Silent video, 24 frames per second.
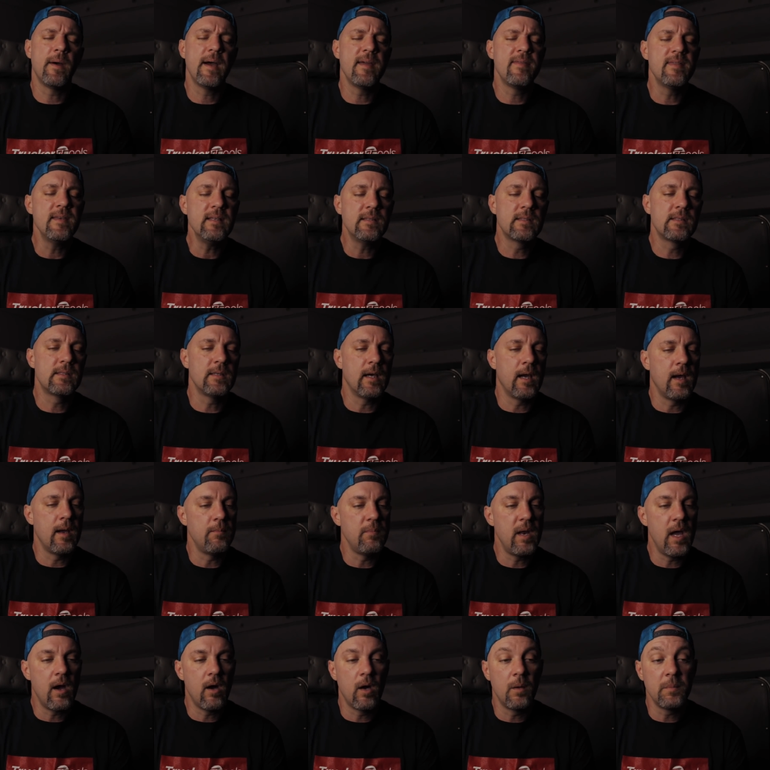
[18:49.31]
And by this
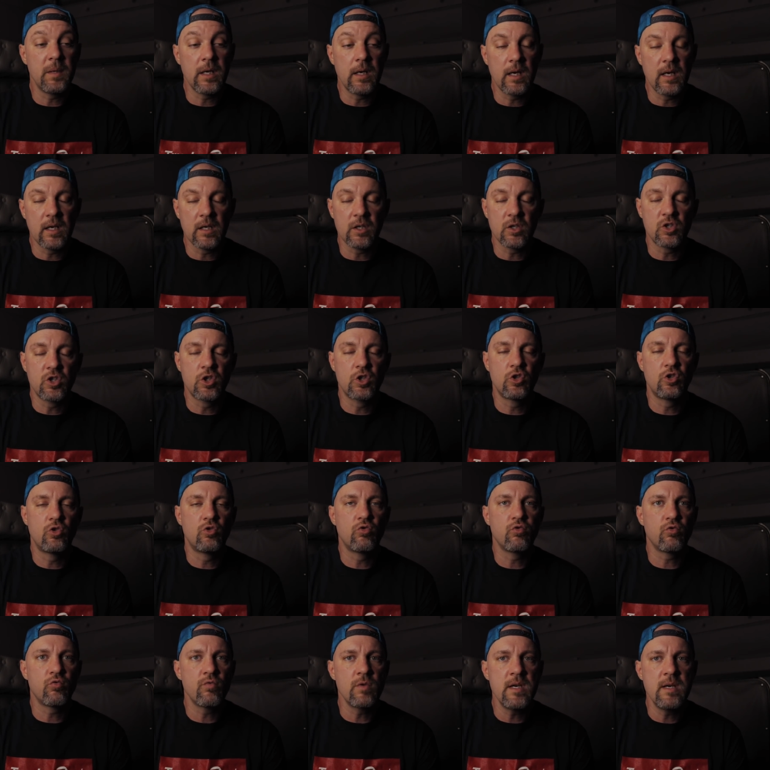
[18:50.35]
time, now I'm getting
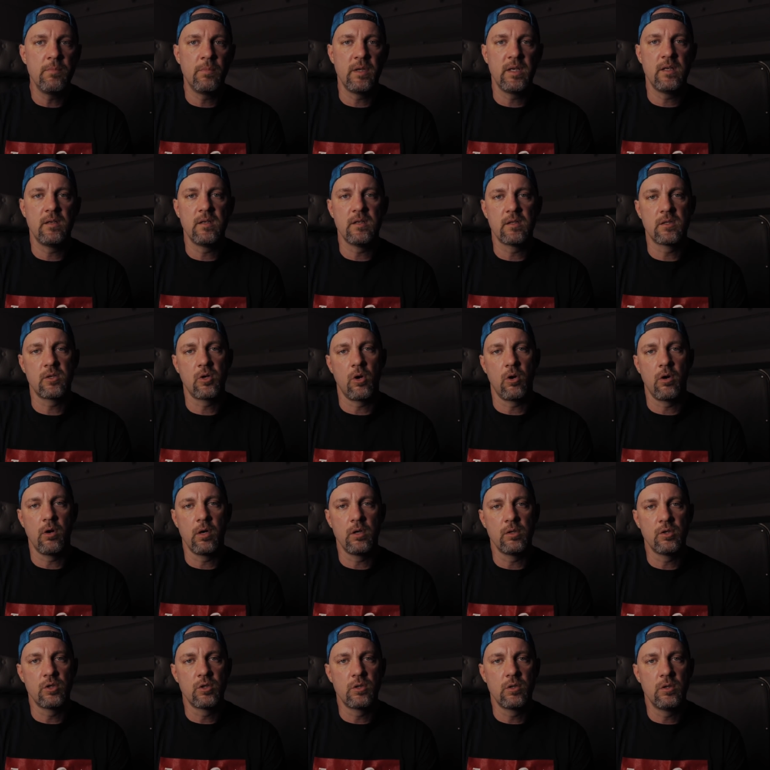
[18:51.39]
extremely
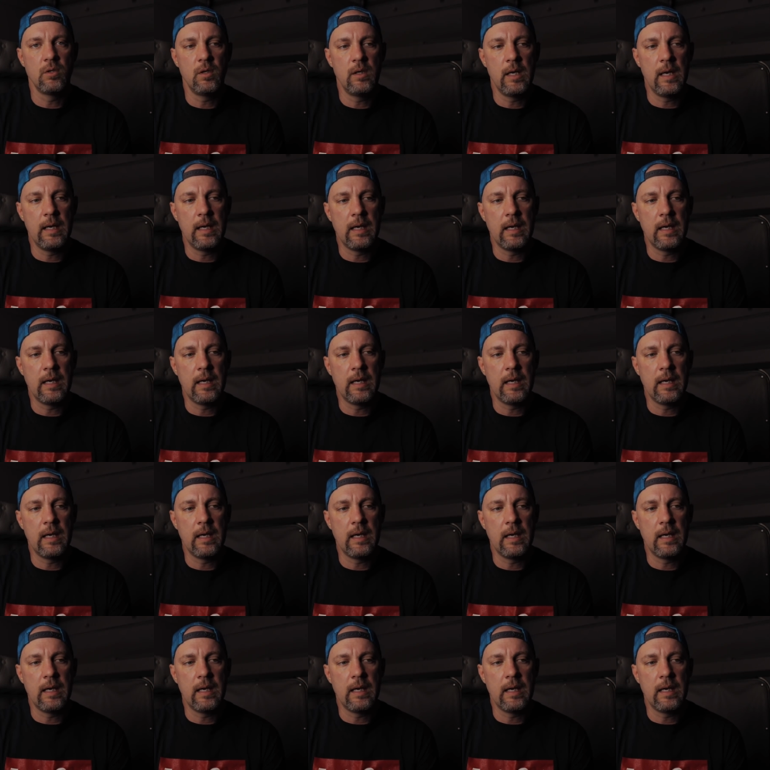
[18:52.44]
discouraged.